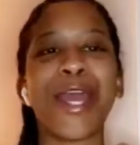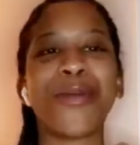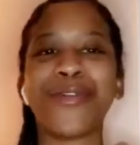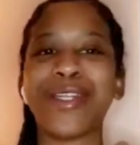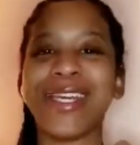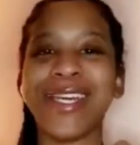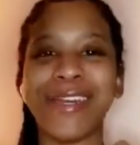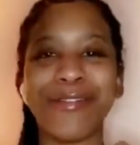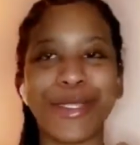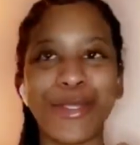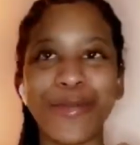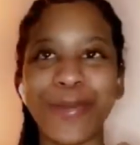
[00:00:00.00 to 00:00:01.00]
really give
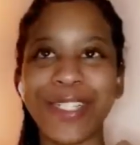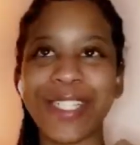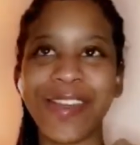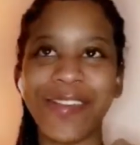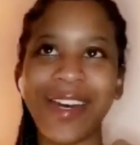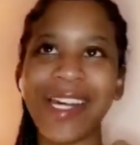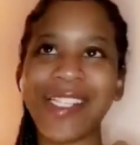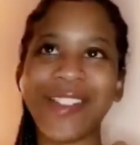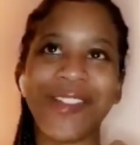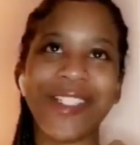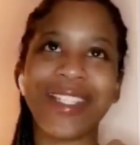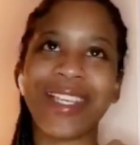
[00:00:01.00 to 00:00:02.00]
too much advice
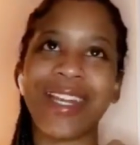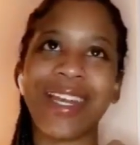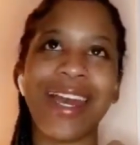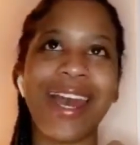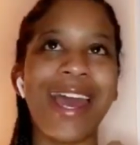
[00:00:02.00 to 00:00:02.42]
on to